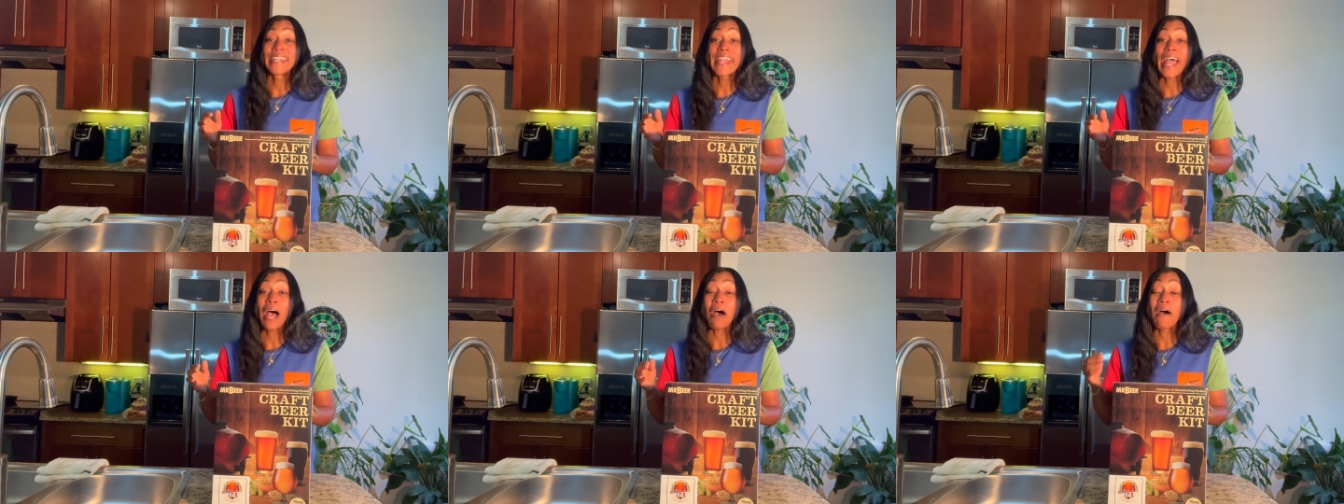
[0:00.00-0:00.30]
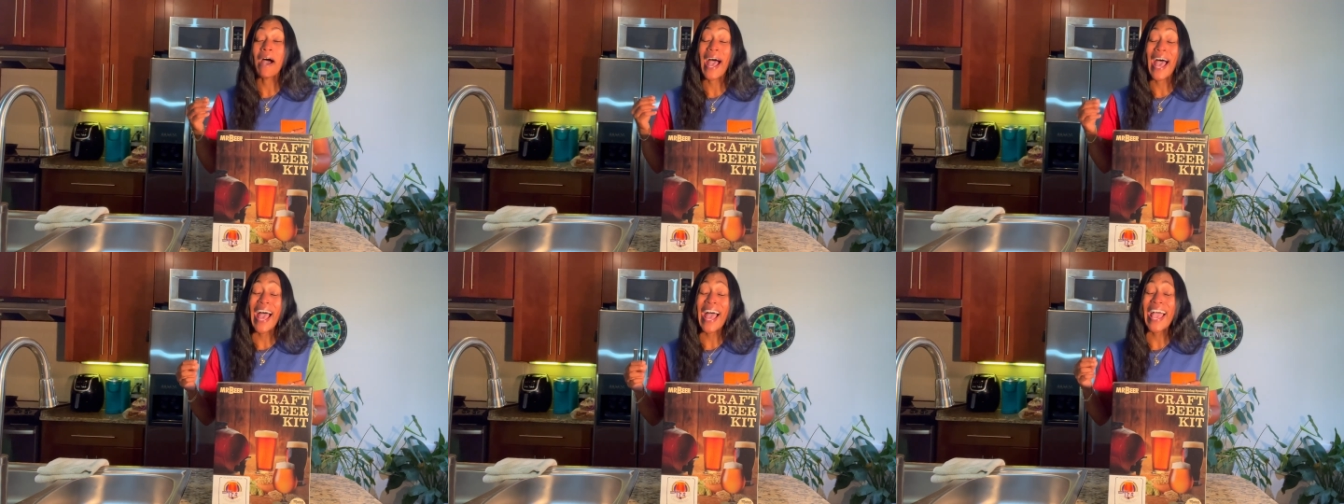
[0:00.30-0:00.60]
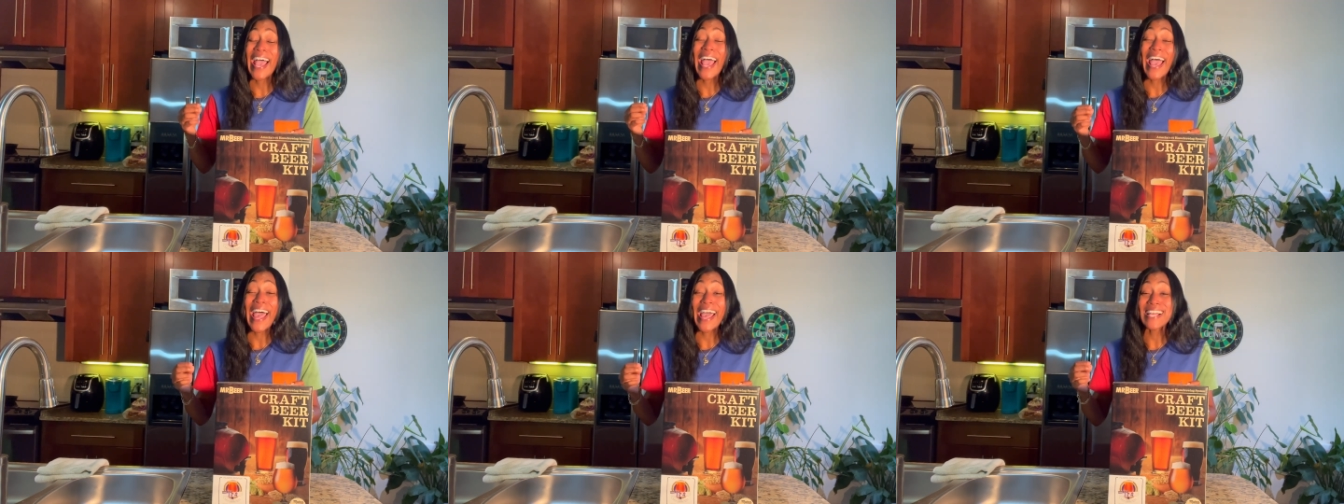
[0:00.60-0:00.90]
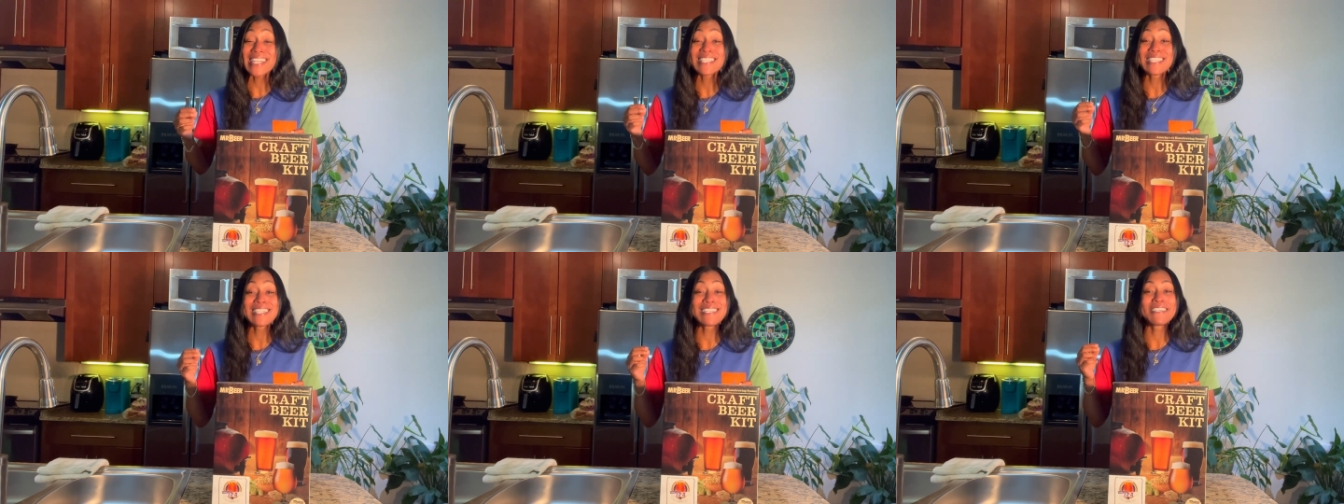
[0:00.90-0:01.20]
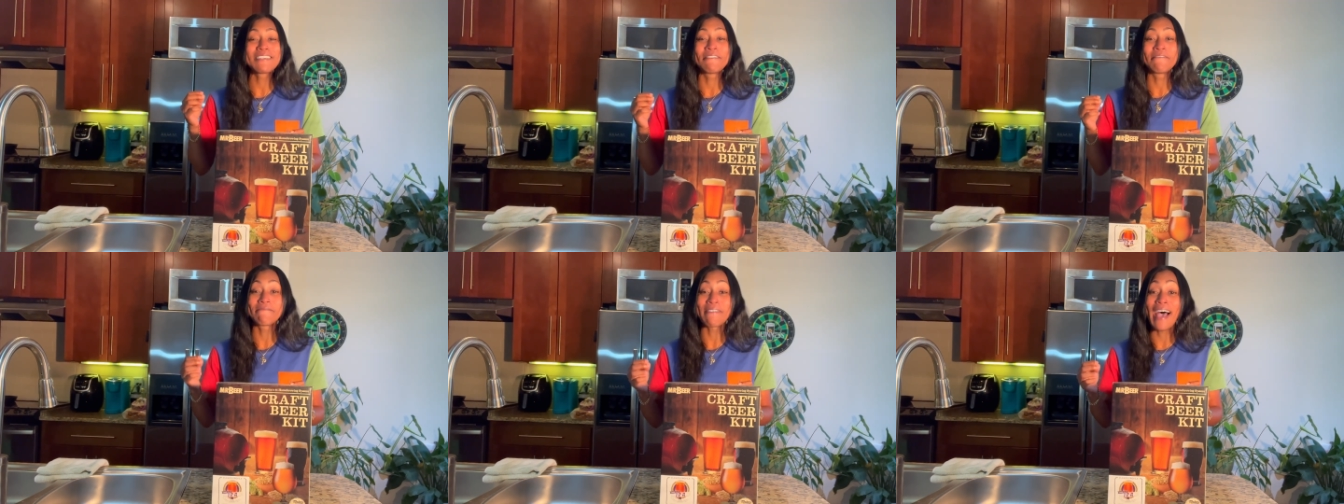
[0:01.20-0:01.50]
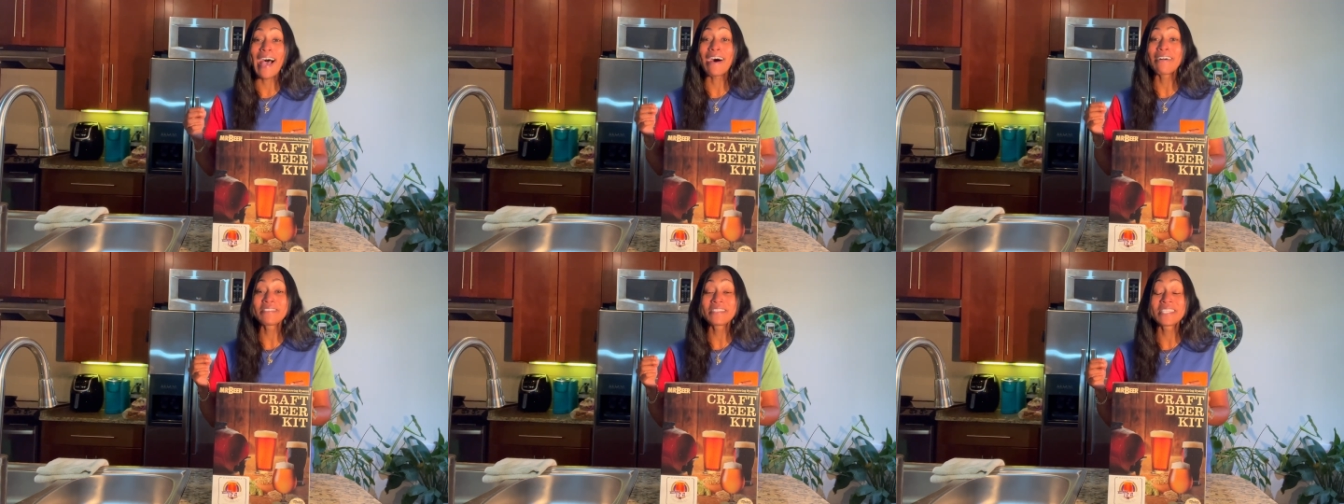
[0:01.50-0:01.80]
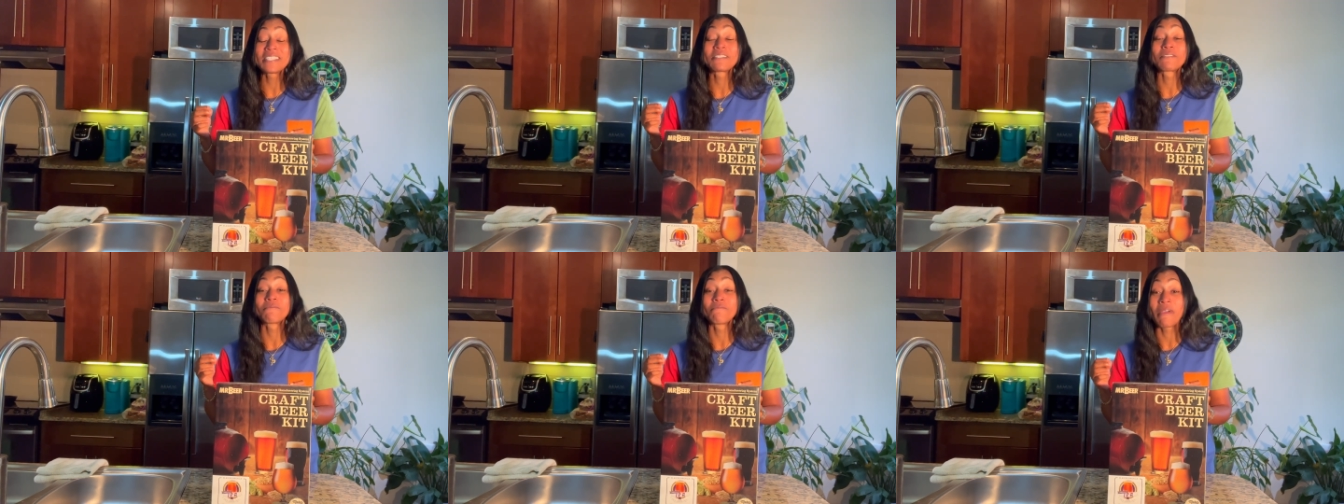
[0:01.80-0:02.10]
Now, I actually found
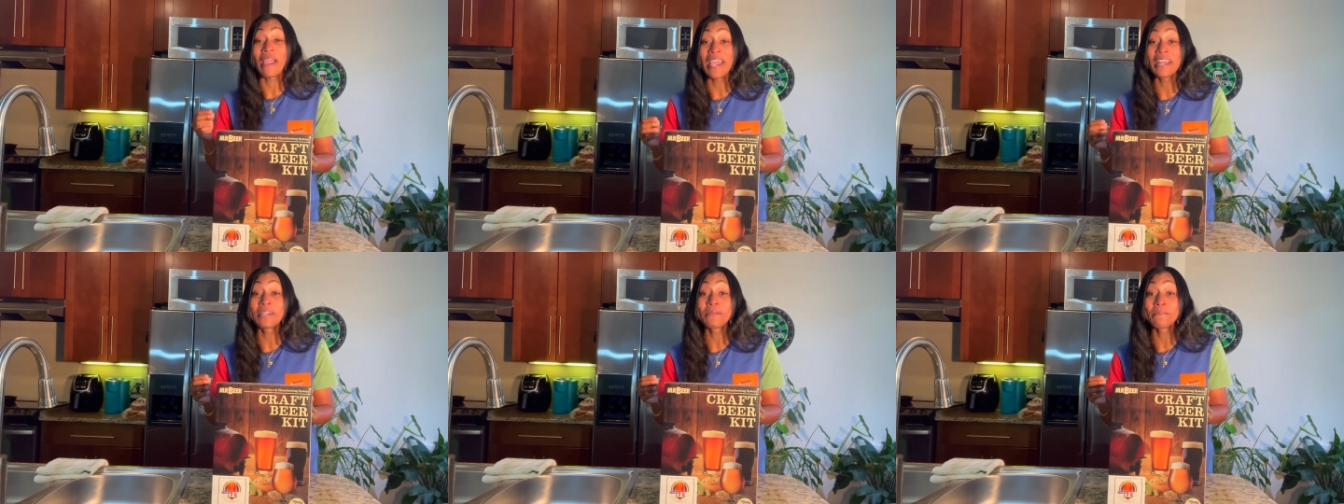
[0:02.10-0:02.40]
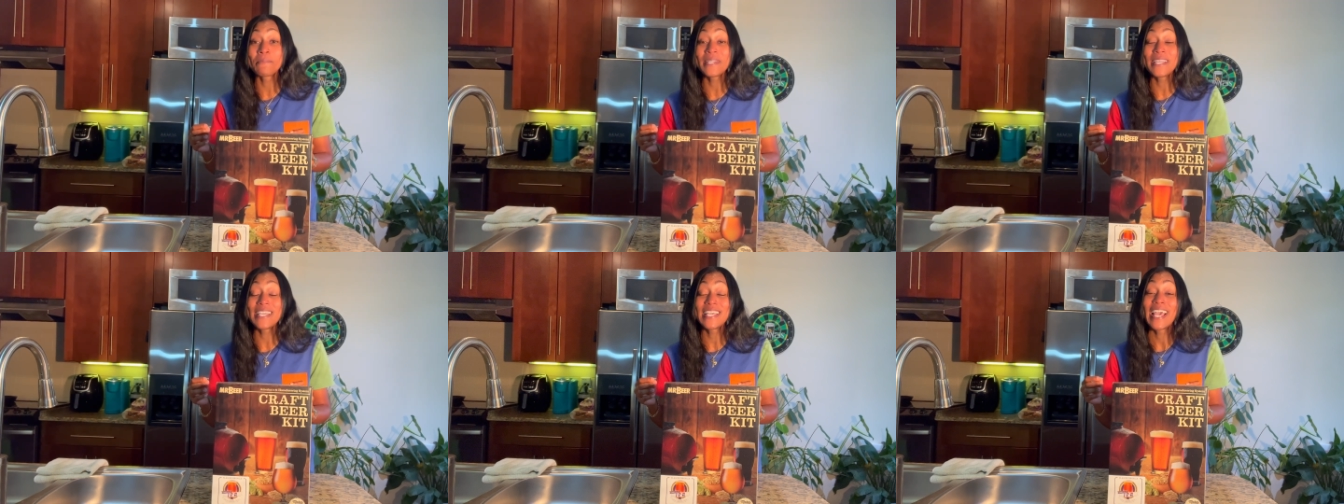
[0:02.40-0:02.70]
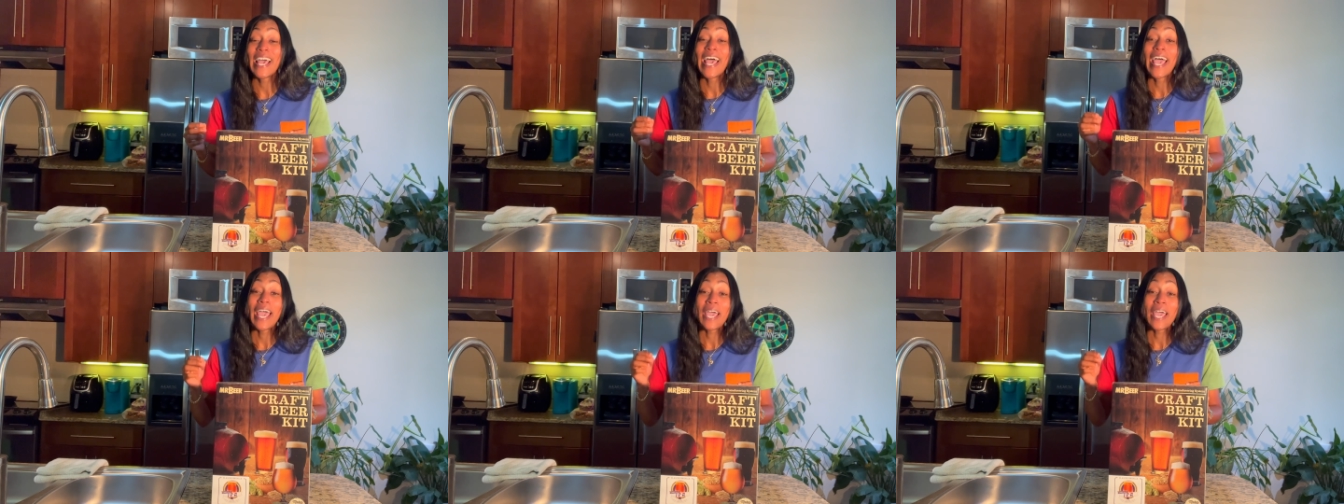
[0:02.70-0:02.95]
this randomly